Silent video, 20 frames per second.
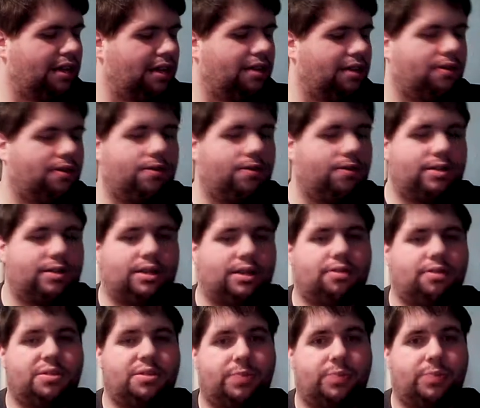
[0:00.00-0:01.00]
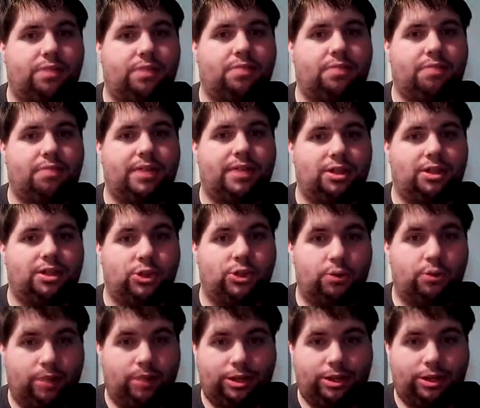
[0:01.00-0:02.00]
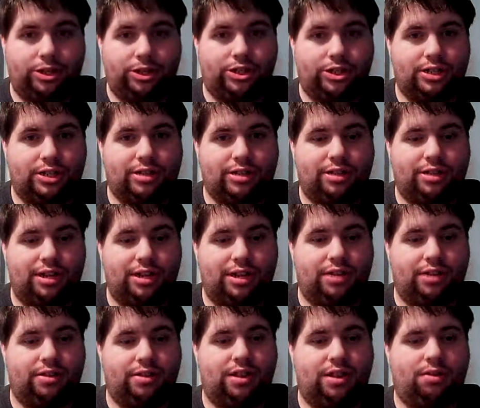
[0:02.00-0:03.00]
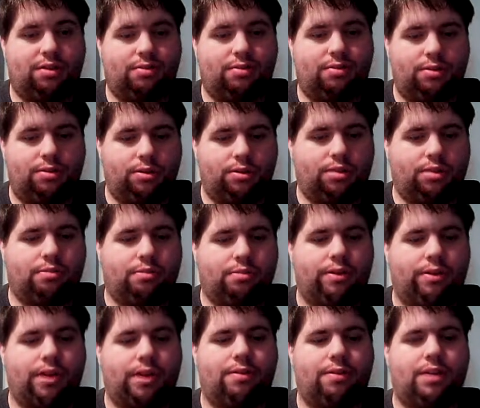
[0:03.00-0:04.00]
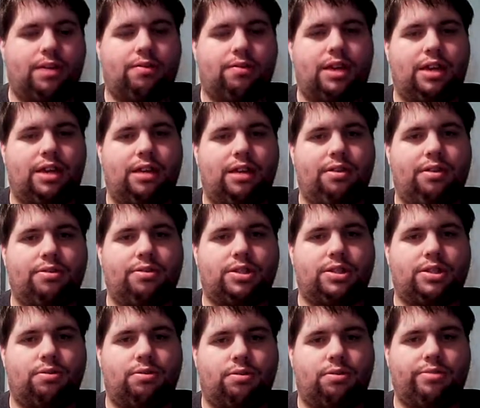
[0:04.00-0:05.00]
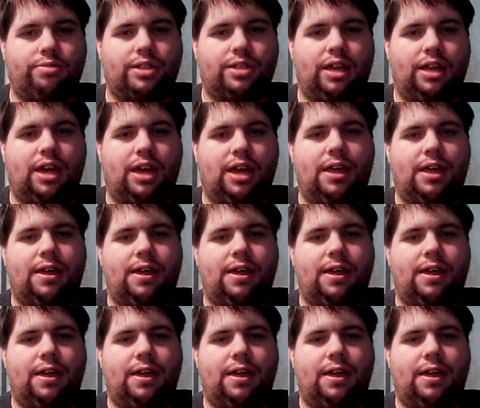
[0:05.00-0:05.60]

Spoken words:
of course, Spielberg being Jewish, the whole throwing around Hitler so loosely,